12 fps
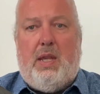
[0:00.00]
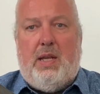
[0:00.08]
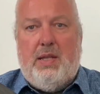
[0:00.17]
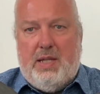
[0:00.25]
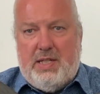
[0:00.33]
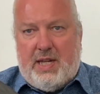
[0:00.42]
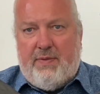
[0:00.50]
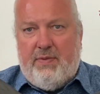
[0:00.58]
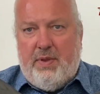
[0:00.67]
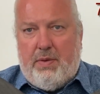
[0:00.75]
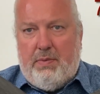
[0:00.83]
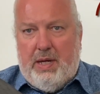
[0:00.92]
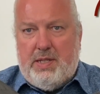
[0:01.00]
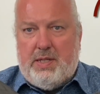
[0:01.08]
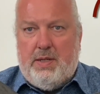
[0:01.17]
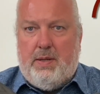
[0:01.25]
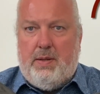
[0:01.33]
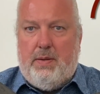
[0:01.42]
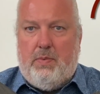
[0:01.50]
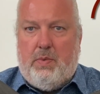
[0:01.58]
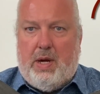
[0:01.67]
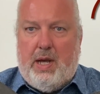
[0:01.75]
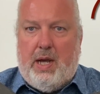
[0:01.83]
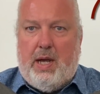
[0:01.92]
The seventh reason
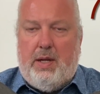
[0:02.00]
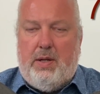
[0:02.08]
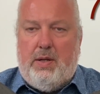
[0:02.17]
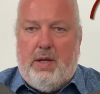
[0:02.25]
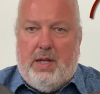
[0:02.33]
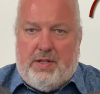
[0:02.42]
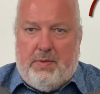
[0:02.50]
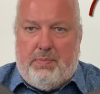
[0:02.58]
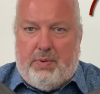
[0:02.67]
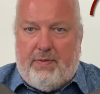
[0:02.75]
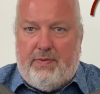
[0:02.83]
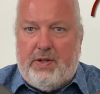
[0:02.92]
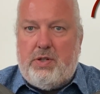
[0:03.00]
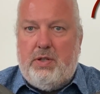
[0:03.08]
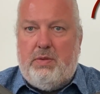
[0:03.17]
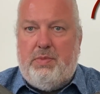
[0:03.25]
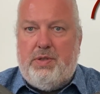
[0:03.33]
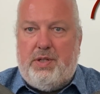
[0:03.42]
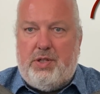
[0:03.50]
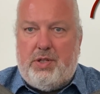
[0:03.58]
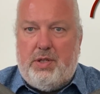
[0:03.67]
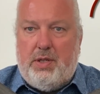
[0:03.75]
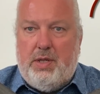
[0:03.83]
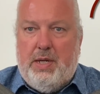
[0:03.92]
why I, as a professional
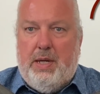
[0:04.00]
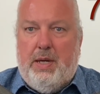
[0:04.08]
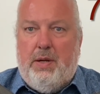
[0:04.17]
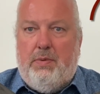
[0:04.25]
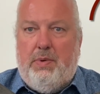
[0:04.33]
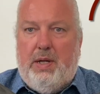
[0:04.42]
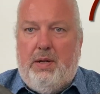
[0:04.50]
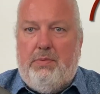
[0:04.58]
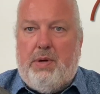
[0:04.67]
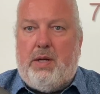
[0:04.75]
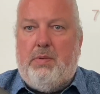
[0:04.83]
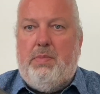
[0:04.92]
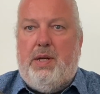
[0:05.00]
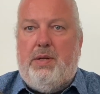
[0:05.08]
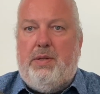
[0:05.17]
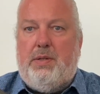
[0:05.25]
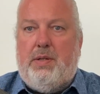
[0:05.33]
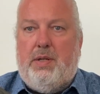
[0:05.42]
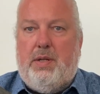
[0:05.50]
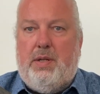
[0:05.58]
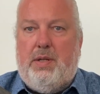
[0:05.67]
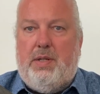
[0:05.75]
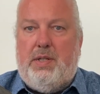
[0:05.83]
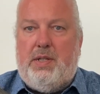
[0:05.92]
musician, really recommend
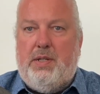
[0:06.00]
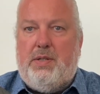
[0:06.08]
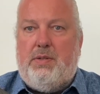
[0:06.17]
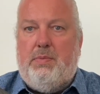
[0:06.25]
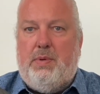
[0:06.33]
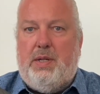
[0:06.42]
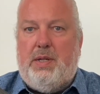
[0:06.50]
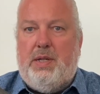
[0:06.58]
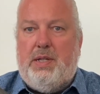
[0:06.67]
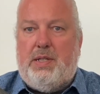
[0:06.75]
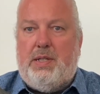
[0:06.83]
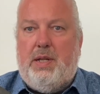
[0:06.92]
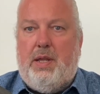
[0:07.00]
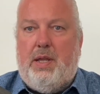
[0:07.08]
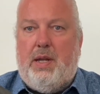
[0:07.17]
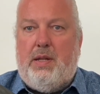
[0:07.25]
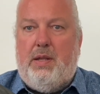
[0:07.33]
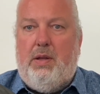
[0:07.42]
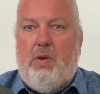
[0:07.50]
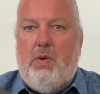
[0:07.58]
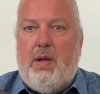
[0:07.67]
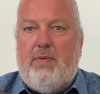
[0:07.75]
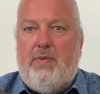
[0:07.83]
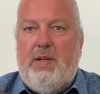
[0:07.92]
this instrument is that you
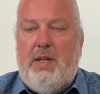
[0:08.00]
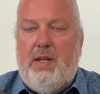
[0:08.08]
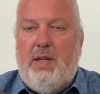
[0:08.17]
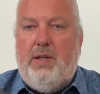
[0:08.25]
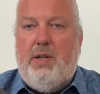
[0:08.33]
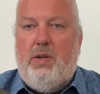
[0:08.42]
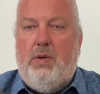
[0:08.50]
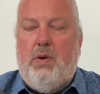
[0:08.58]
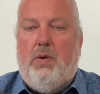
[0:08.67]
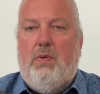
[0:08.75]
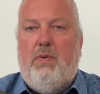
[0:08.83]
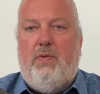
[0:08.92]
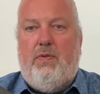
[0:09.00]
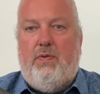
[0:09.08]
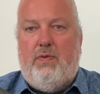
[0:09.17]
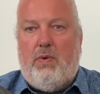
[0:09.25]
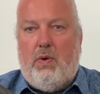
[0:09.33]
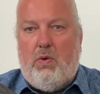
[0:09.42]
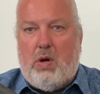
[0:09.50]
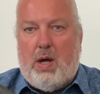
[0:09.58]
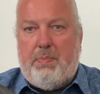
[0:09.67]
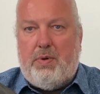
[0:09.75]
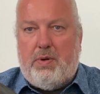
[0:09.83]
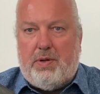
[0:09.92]
have nearly no
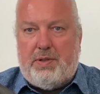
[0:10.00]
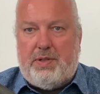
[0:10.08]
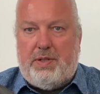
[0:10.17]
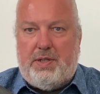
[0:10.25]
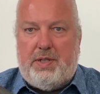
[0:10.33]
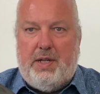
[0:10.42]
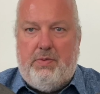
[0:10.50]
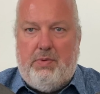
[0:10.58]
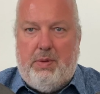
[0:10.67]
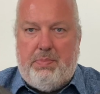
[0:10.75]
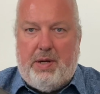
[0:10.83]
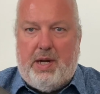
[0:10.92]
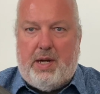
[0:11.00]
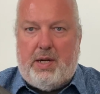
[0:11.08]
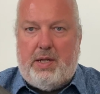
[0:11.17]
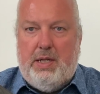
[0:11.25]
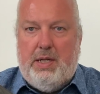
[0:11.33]
follow-up costs in repair.